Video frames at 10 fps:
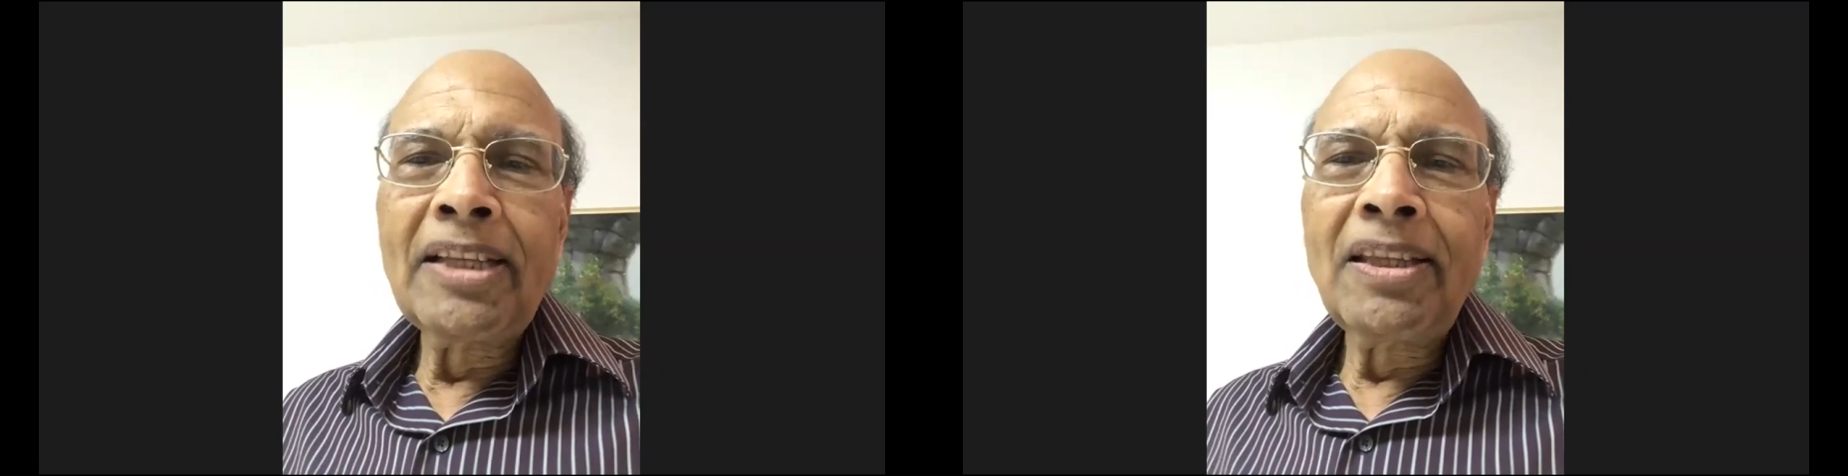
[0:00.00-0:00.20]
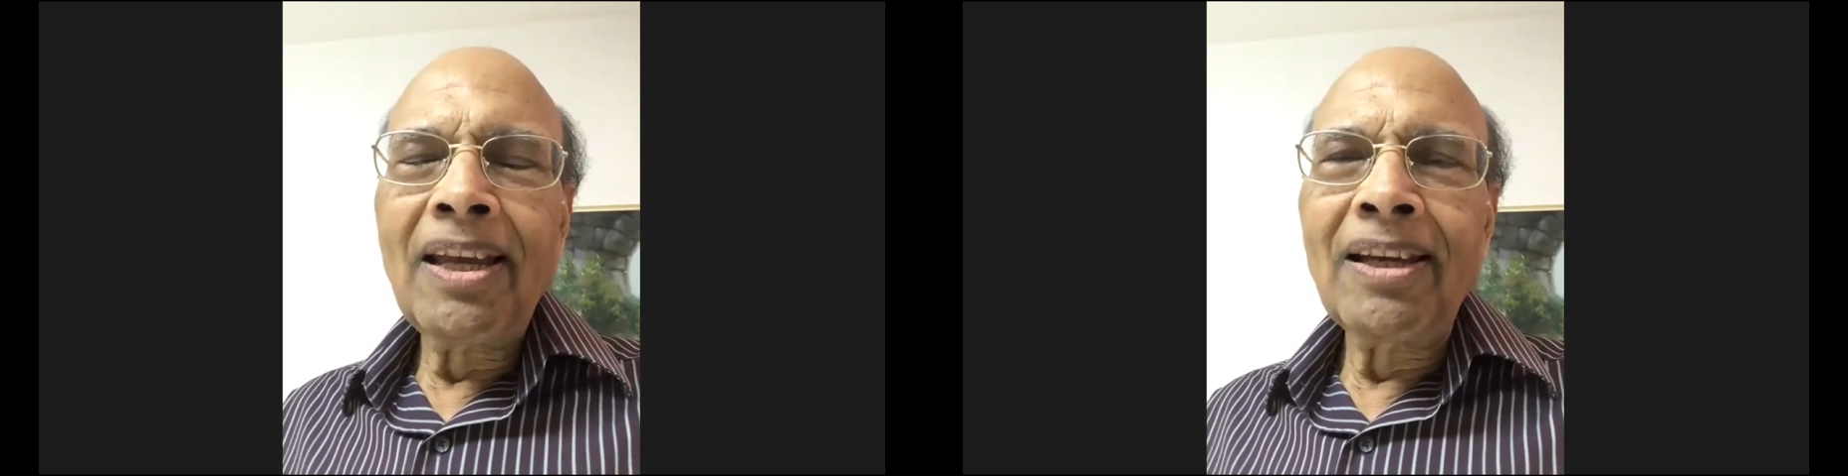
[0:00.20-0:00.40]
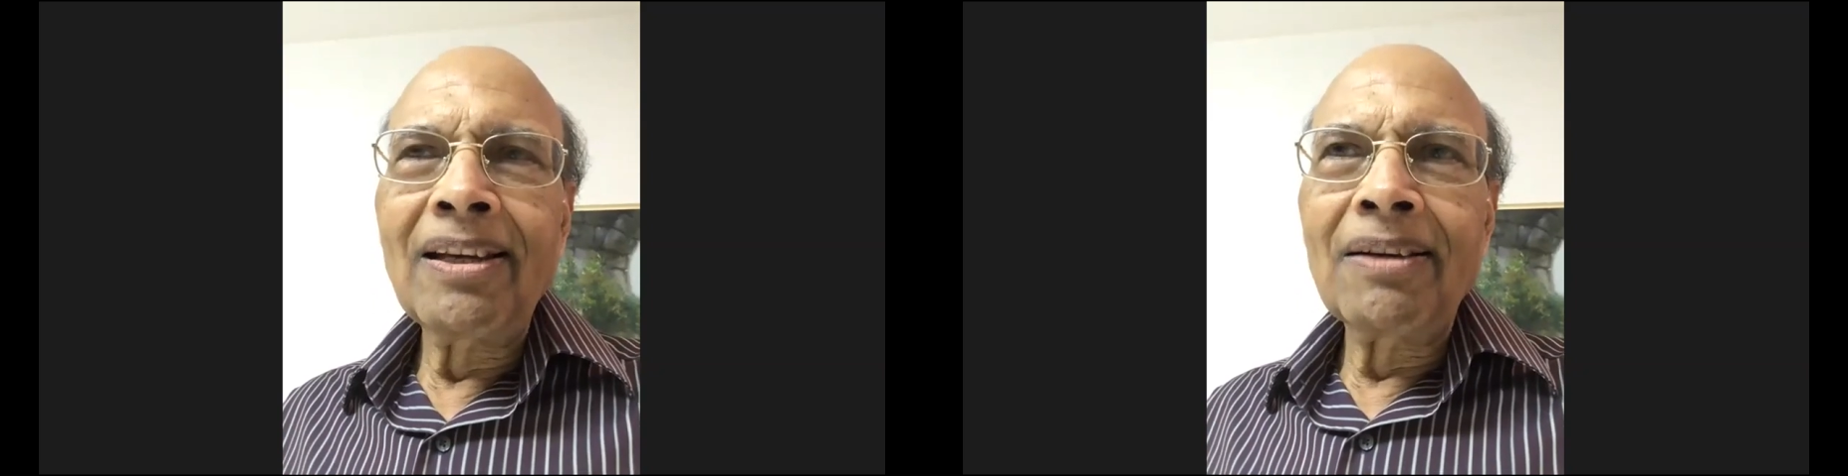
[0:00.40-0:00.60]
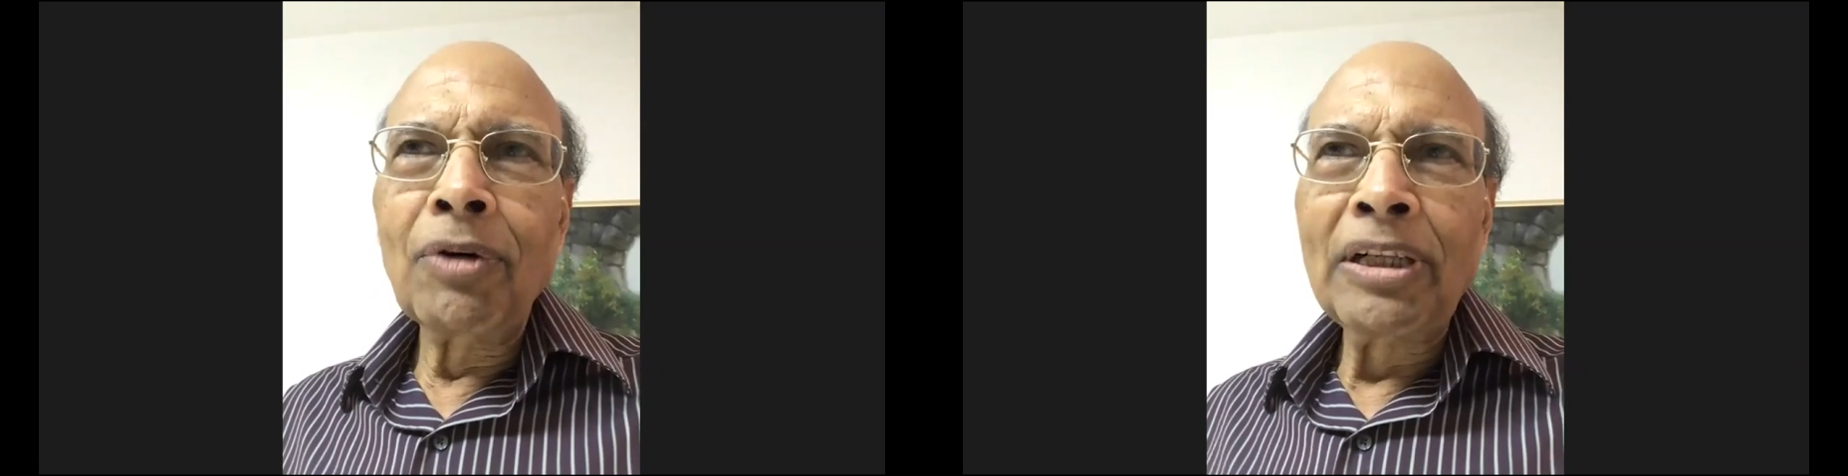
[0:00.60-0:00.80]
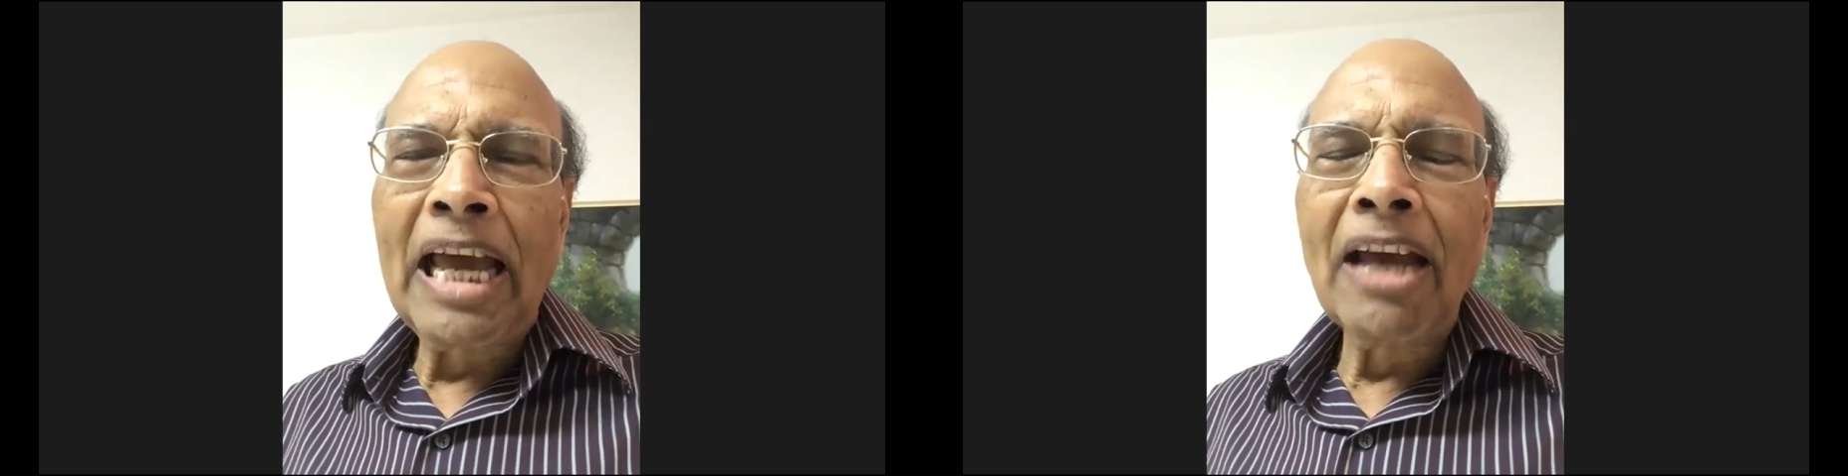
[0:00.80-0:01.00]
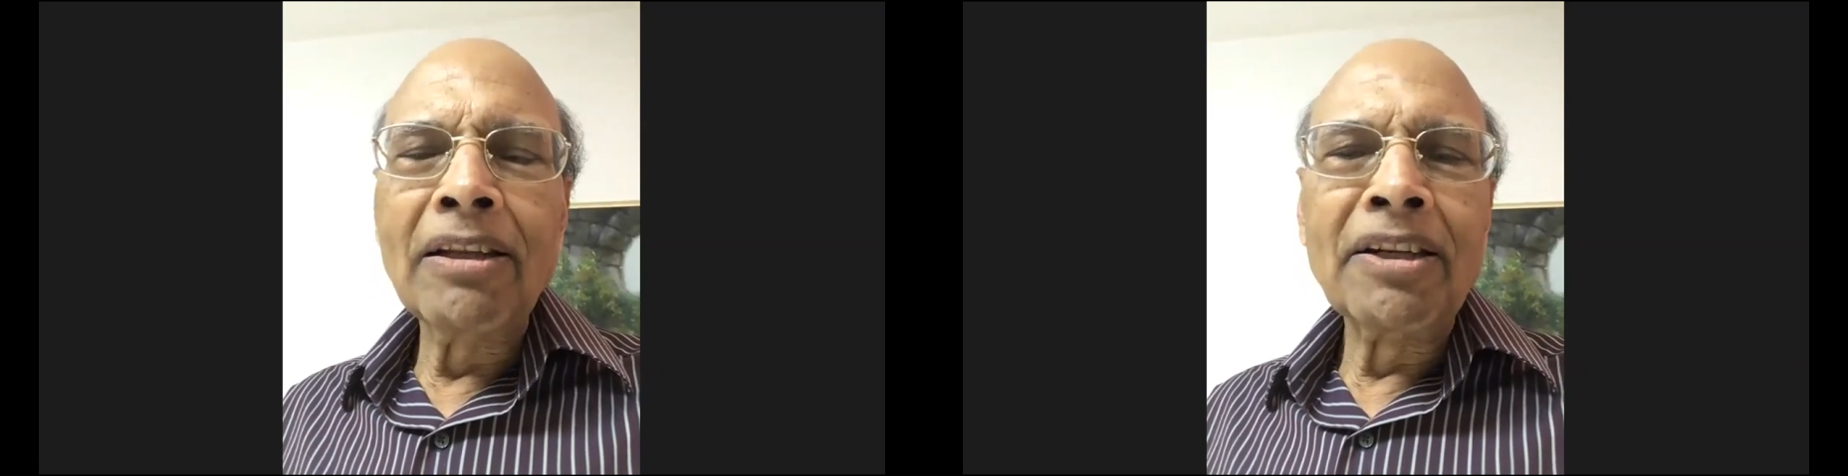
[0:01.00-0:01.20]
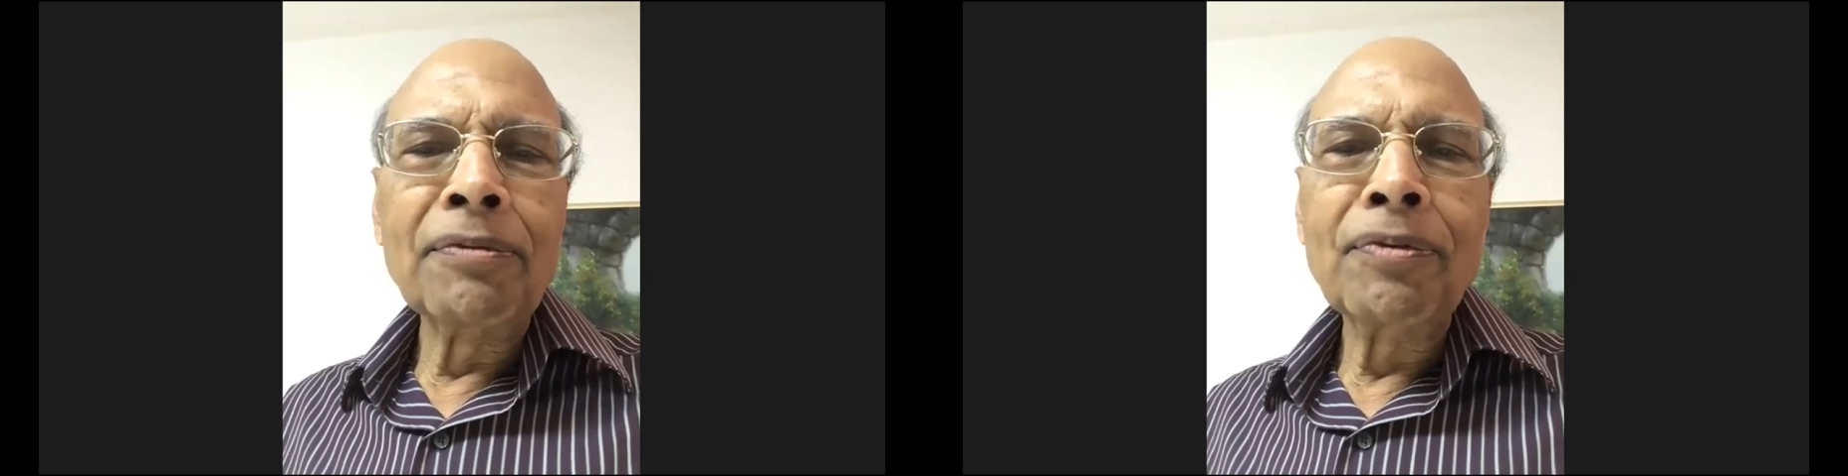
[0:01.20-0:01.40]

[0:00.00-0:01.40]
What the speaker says: think what I learned